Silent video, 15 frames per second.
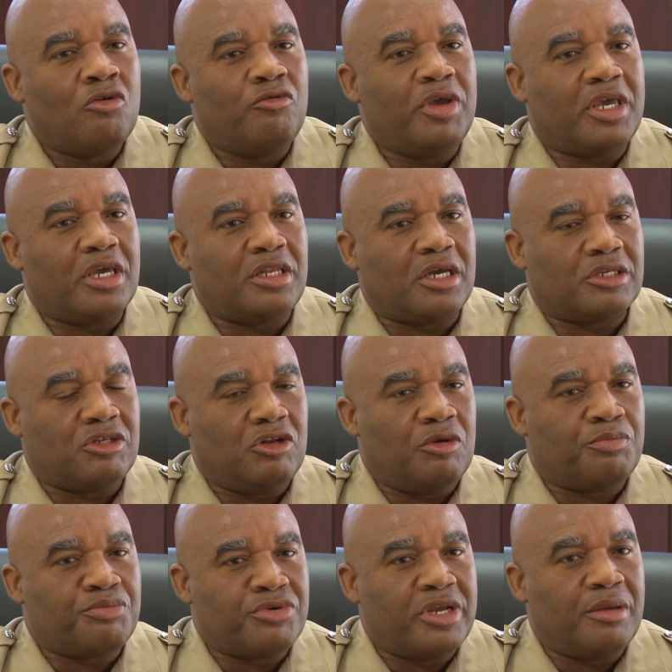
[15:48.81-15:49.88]
We can actually
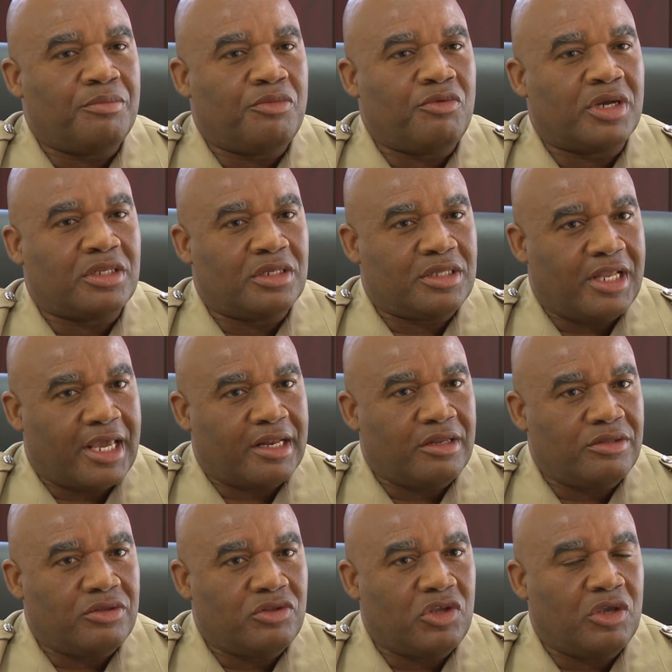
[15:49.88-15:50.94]
preempt what is
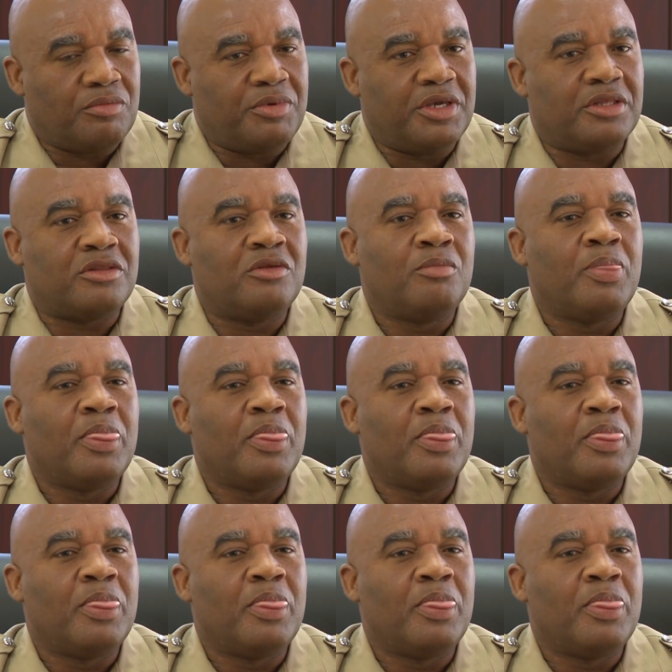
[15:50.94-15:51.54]
likely to take place,